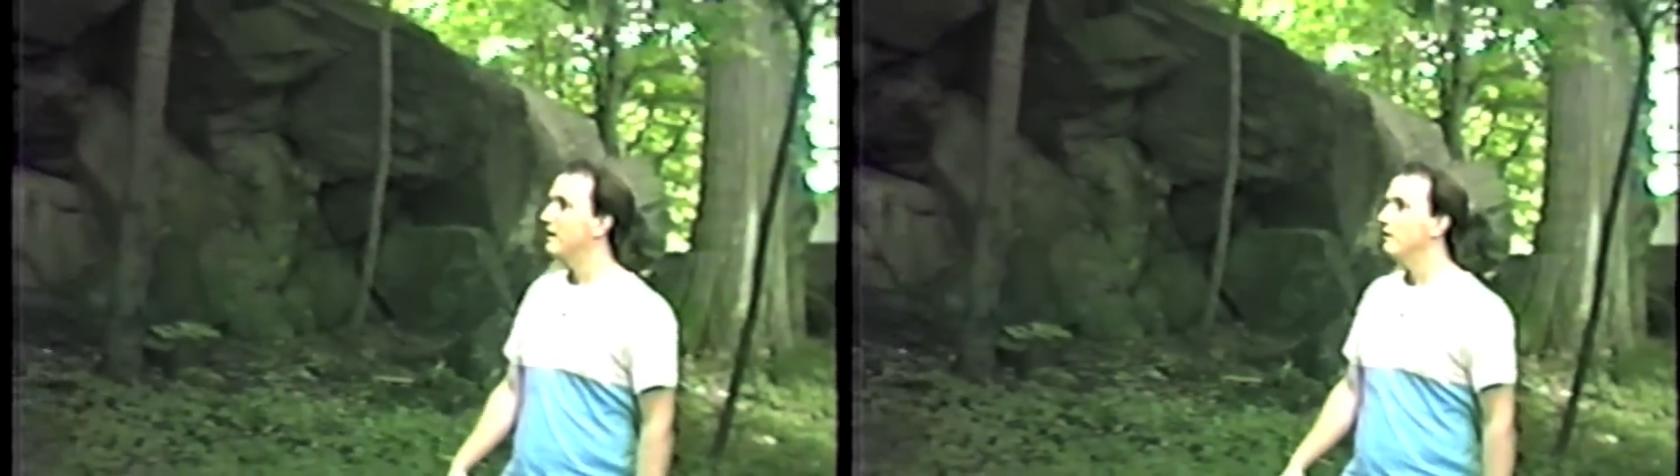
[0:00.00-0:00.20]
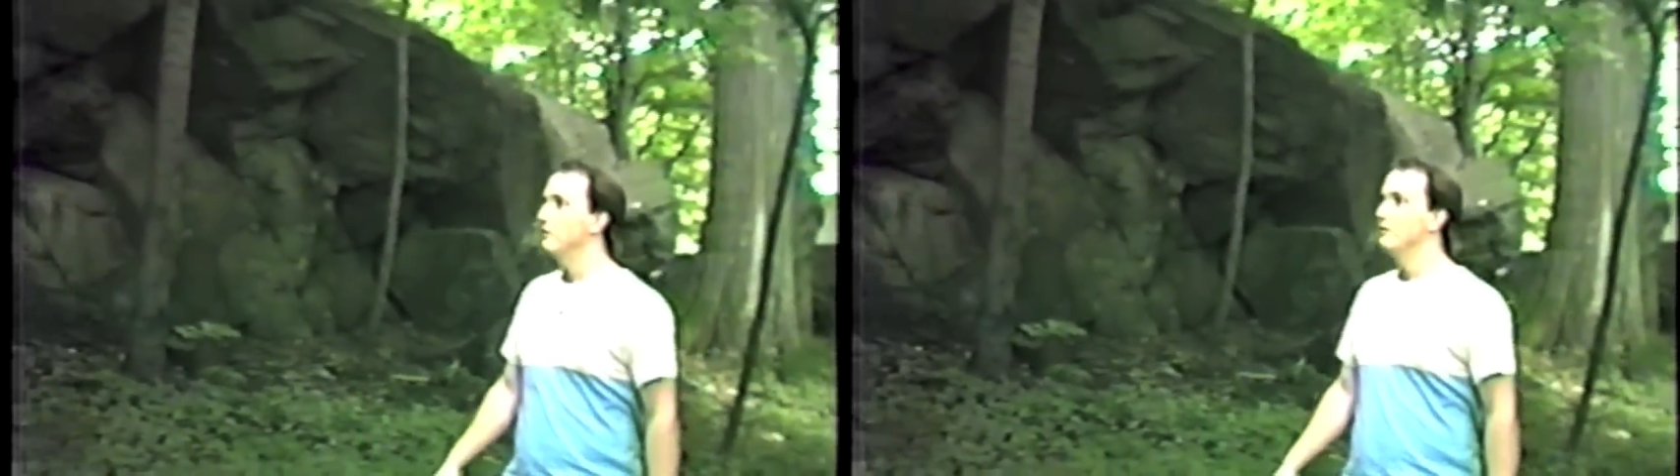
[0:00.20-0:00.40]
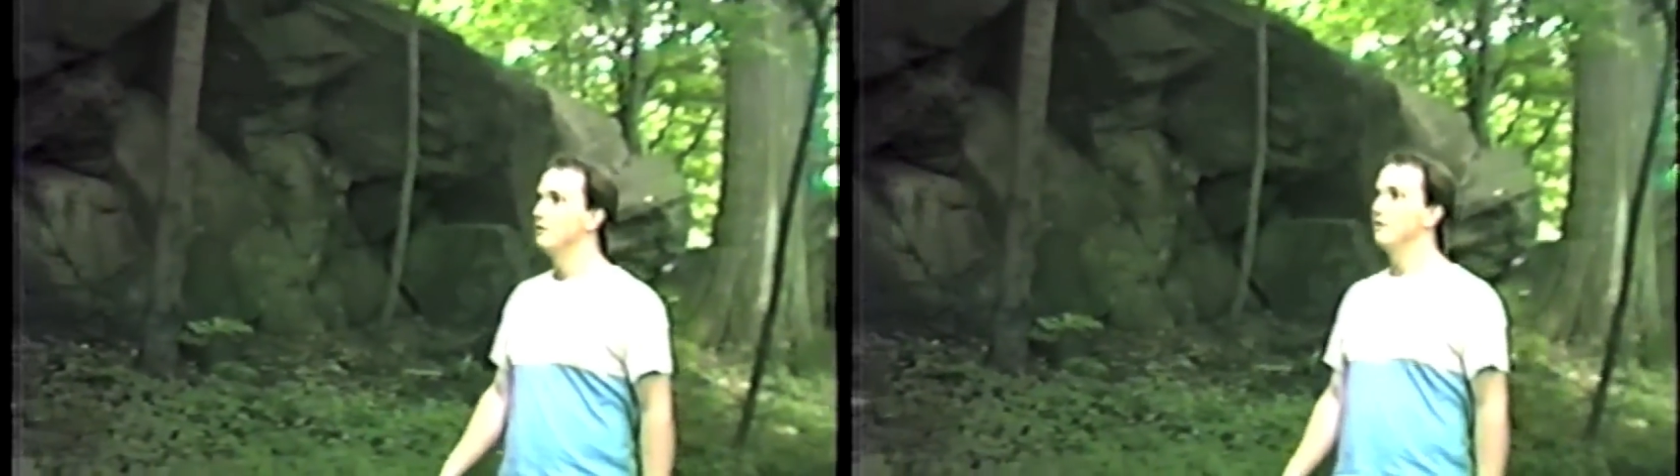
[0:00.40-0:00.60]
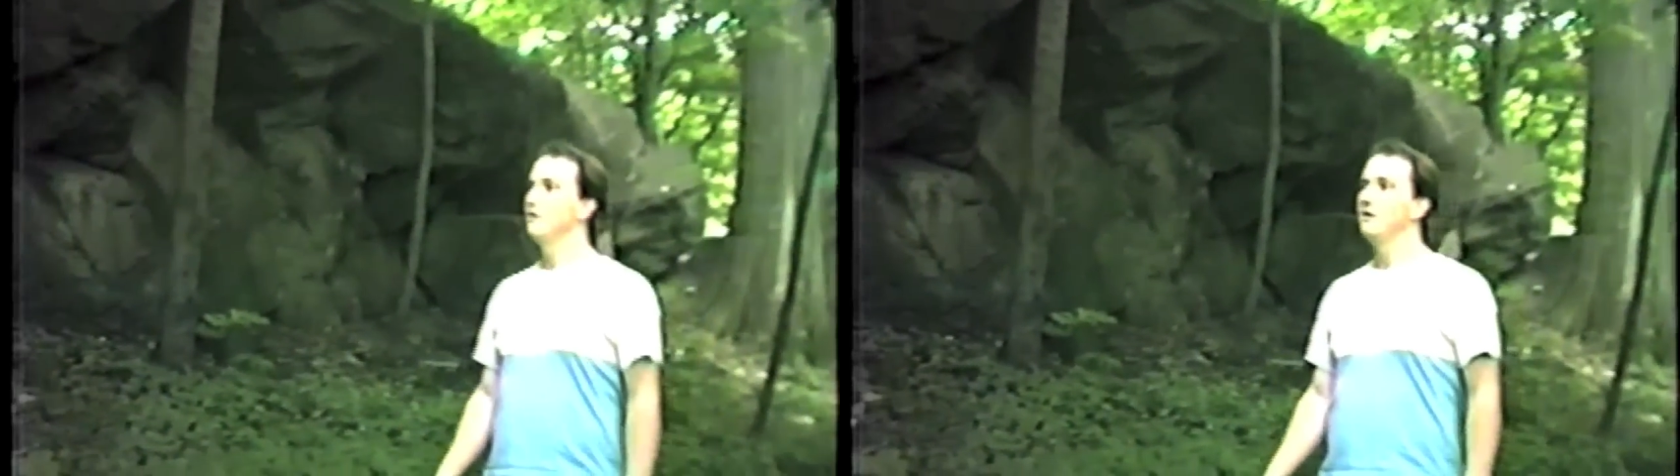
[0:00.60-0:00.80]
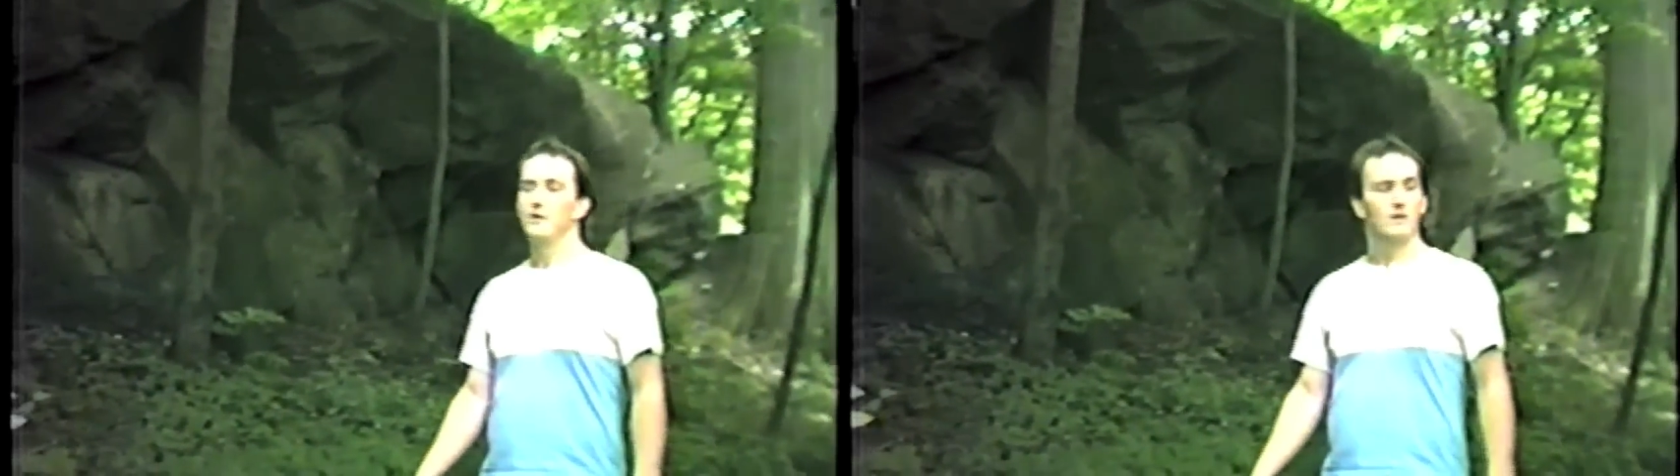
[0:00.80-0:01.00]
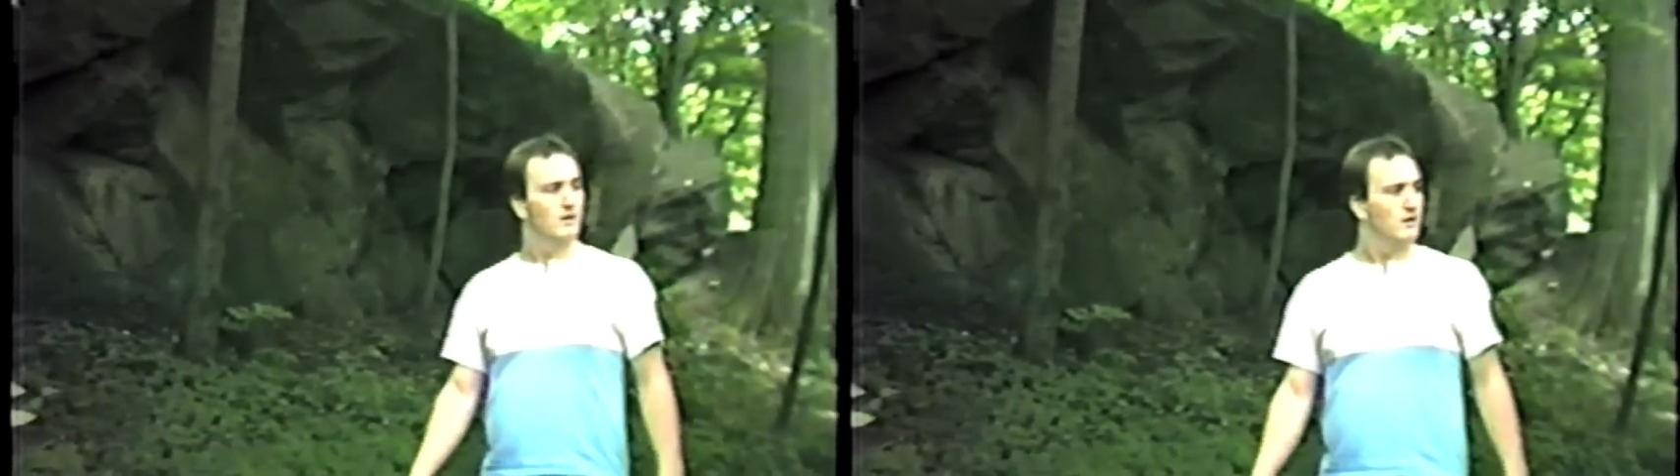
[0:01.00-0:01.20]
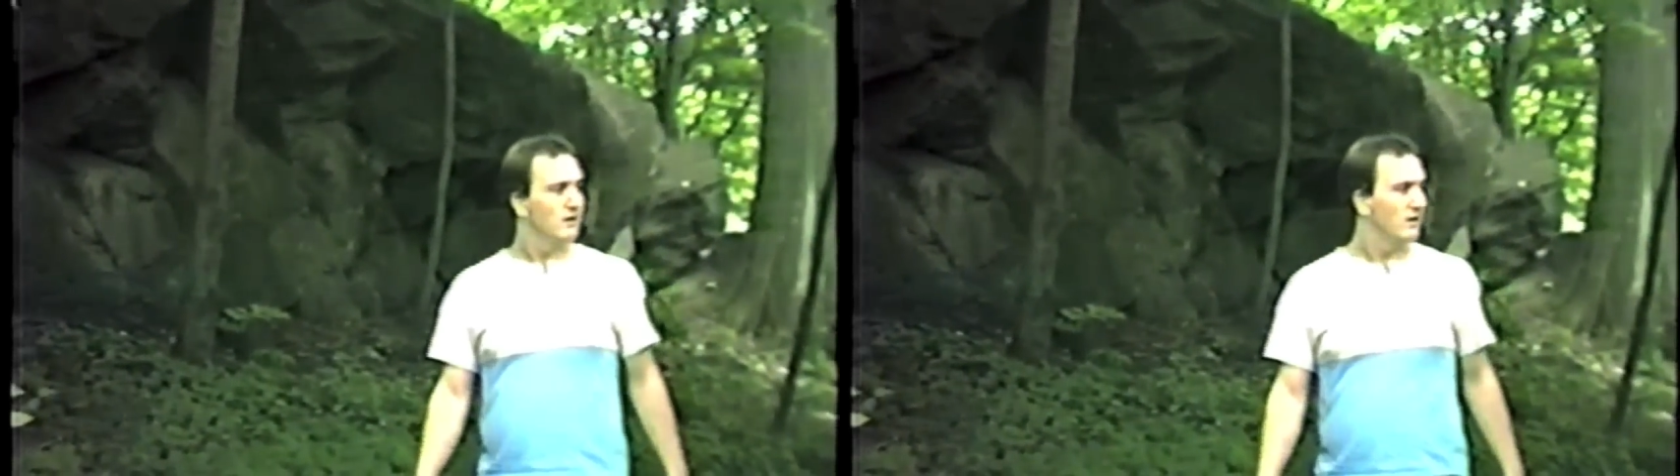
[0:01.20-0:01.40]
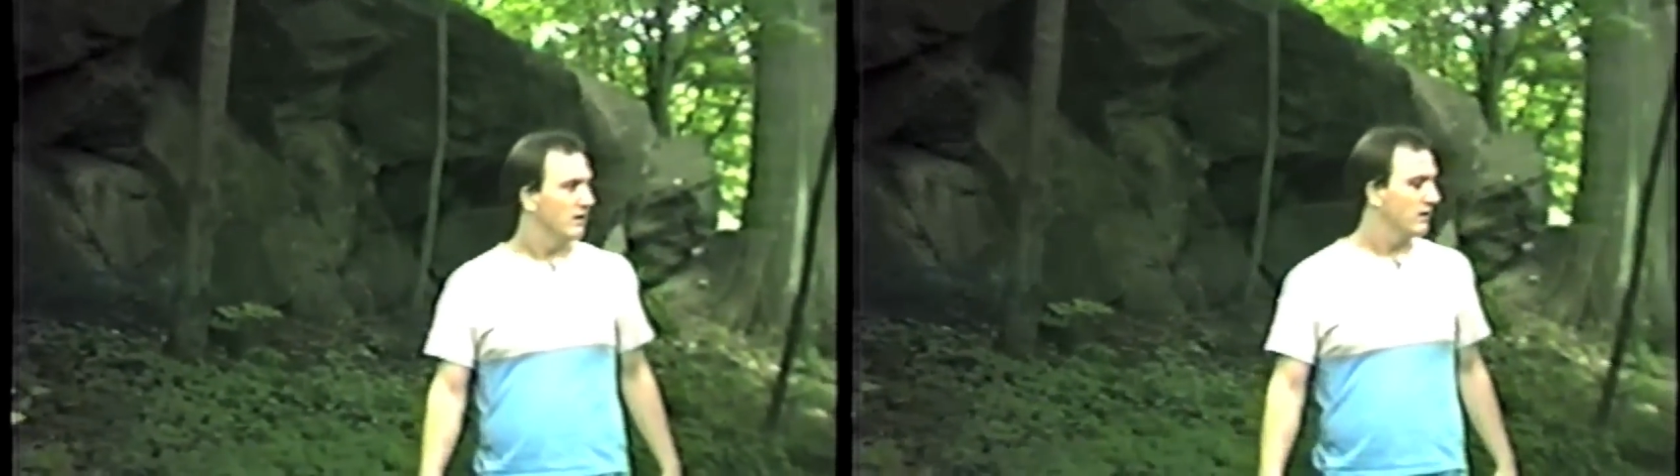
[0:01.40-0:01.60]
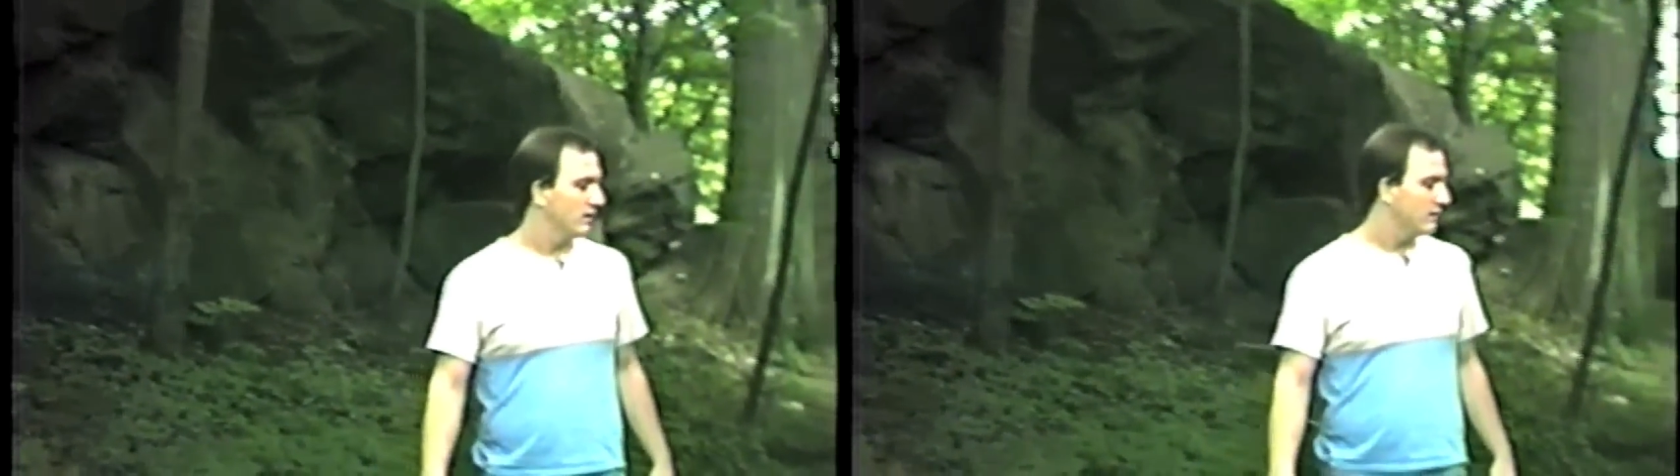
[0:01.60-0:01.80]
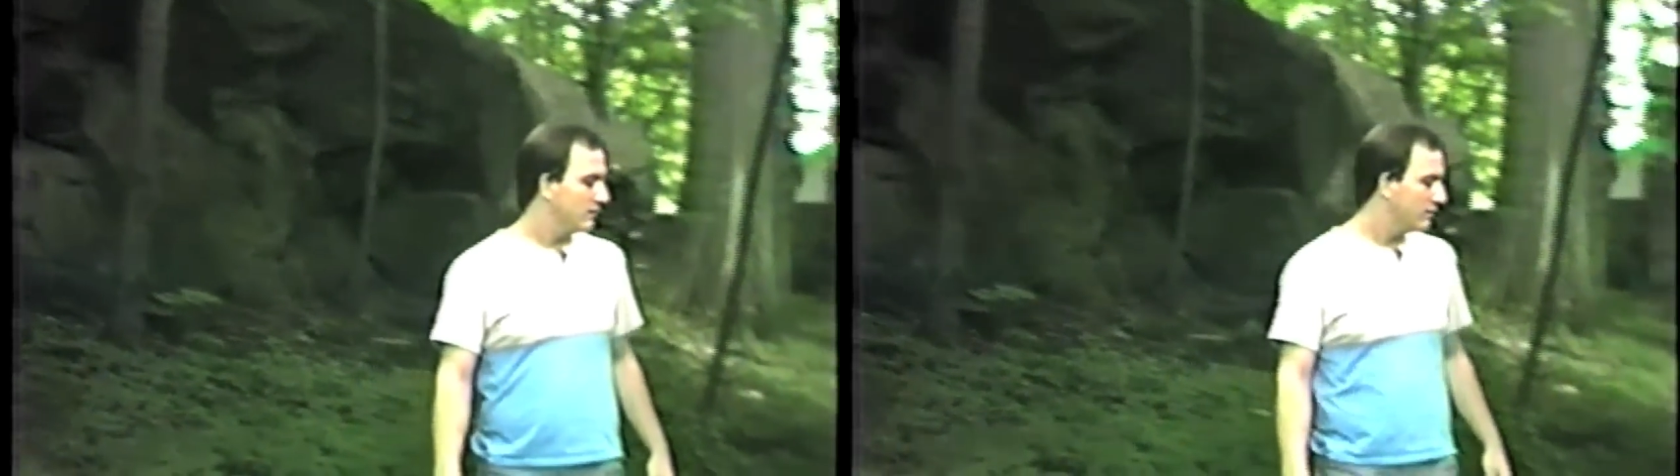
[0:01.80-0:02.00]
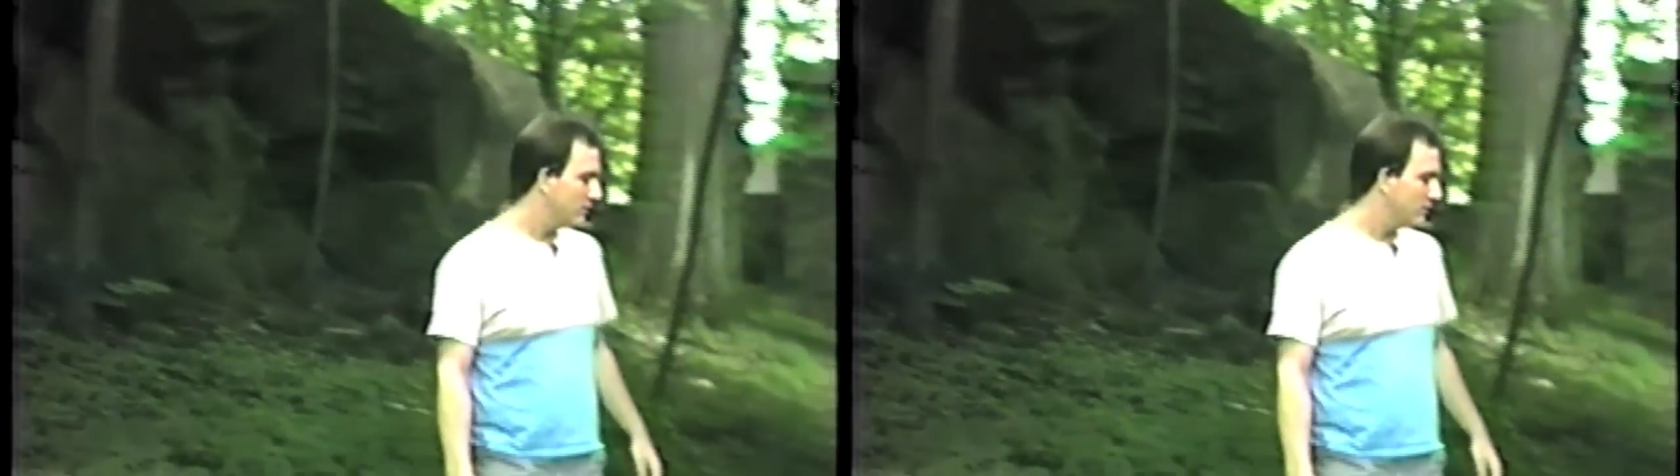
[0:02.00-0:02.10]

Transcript: out, and